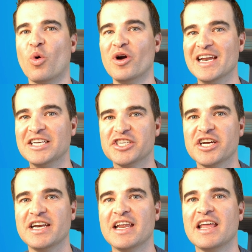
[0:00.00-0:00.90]
or niche
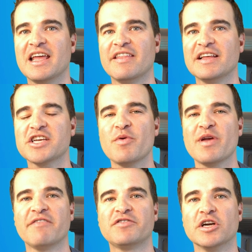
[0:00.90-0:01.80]
site? That's
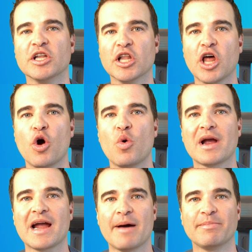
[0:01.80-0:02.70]
going after low
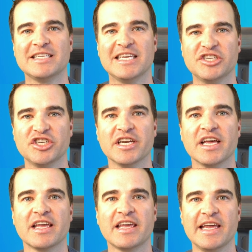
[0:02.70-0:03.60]
competition
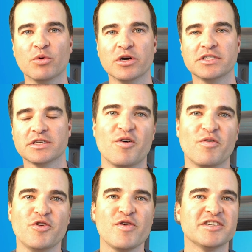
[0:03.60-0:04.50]
keywords.
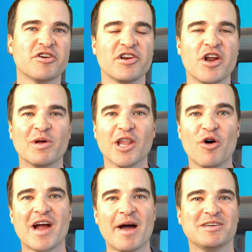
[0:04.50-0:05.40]
So, you guys already know
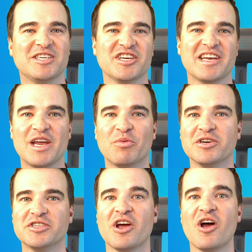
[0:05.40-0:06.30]
what low competition
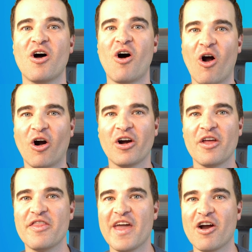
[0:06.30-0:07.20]
keywords
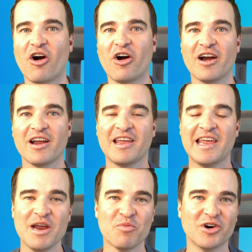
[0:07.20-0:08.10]
are. They are
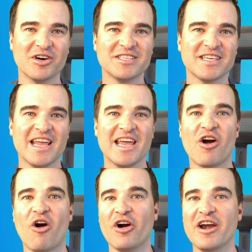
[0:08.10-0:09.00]
keywords
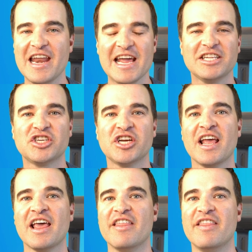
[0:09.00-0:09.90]
in our
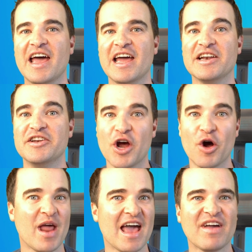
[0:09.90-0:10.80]
niche
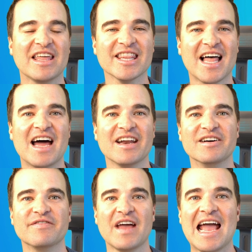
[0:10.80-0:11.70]
that don't have a
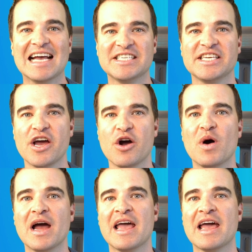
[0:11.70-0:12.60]
lot of
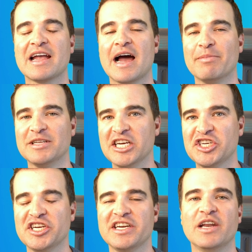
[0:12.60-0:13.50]
SEO
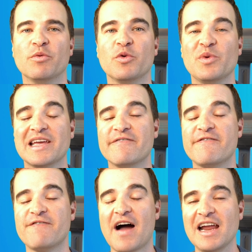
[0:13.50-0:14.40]
competition. And when we
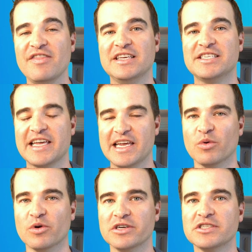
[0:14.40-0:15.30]
can find these
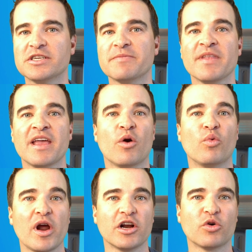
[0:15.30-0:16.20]
keywords,
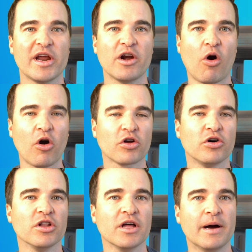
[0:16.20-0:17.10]
write a great
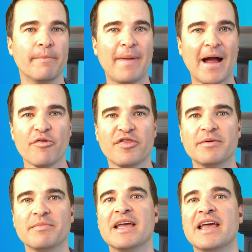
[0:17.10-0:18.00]
article
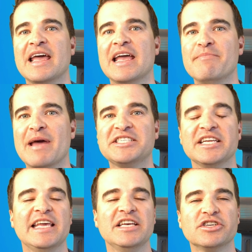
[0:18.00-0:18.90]
about them, it
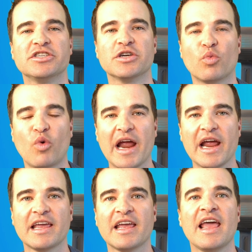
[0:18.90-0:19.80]
makes it easier to
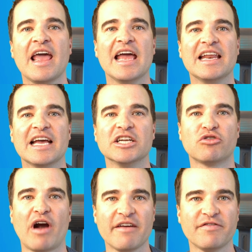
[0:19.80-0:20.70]
rank and
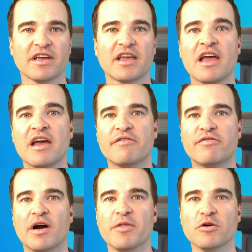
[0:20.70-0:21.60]
get traffic
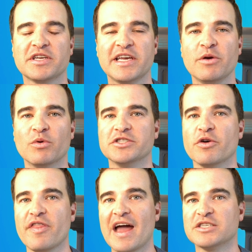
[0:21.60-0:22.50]
from those
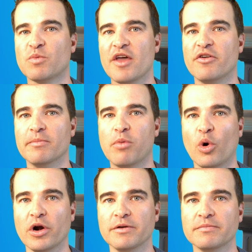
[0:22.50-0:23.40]
keywords. So that's why they're
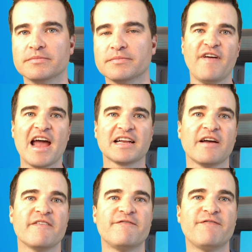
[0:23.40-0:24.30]
important. In
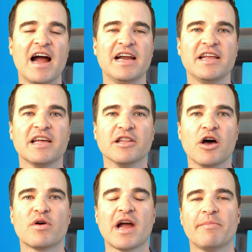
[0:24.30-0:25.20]
fact, finding
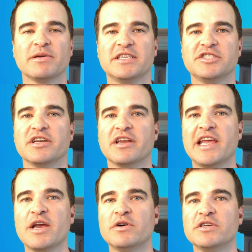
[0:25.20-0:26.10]
low
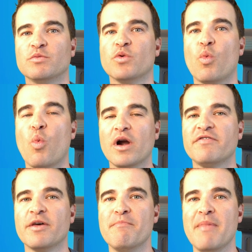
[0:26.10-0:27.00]
competition keywords was
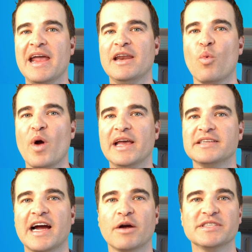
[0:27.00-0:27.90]
one of the main
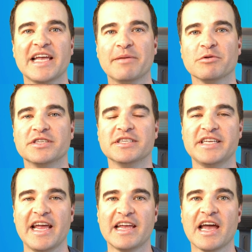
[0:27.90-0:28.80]
ways I was able
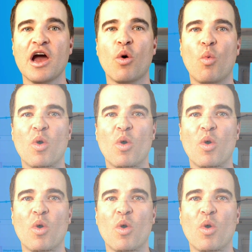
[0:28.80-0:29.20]
to take